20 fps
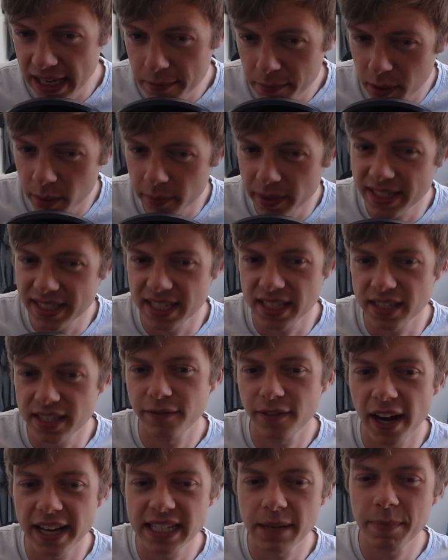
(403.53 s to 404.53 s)
implemented to
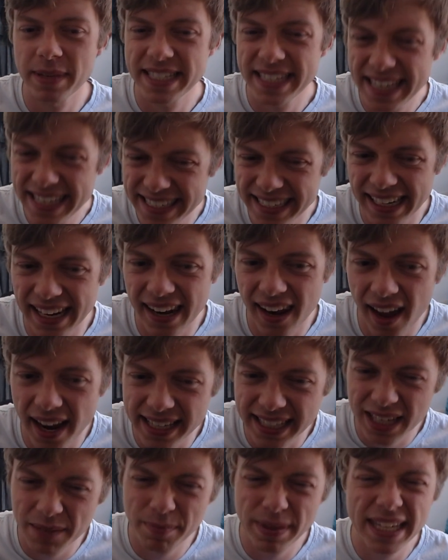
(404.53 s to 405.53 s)
find a particular line
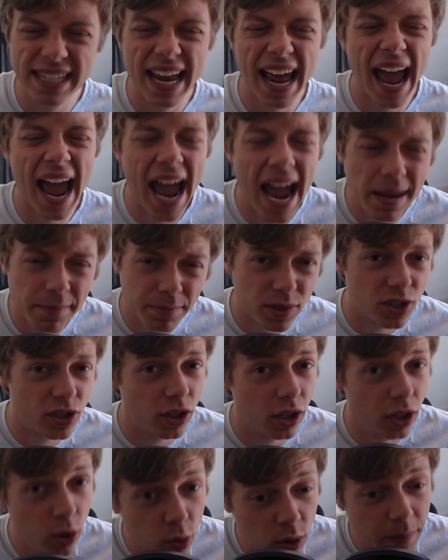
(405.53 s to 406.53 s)
can be an
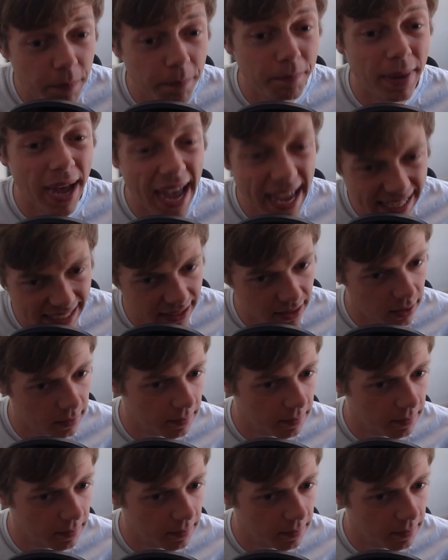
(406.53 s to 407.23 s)
absolute pain.